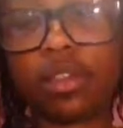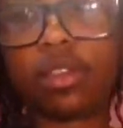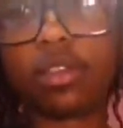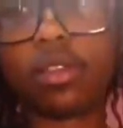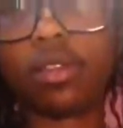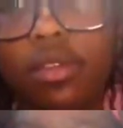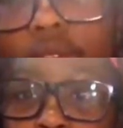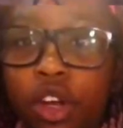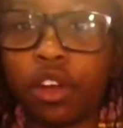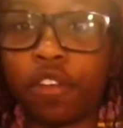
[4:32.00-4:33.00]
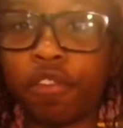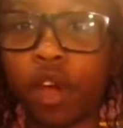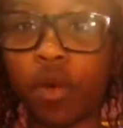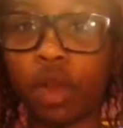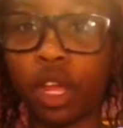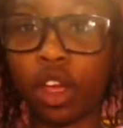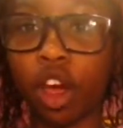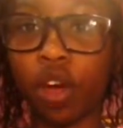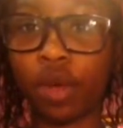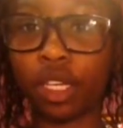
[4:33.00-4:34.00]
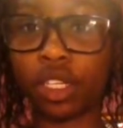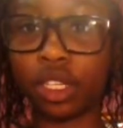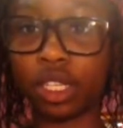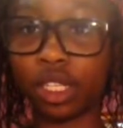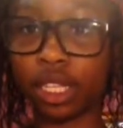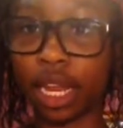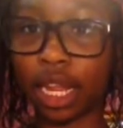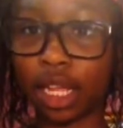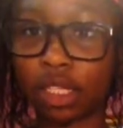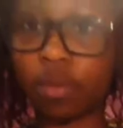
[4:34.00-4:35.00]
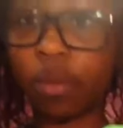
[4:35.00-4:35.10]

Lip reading: First thing is turn on your phone and go into settings,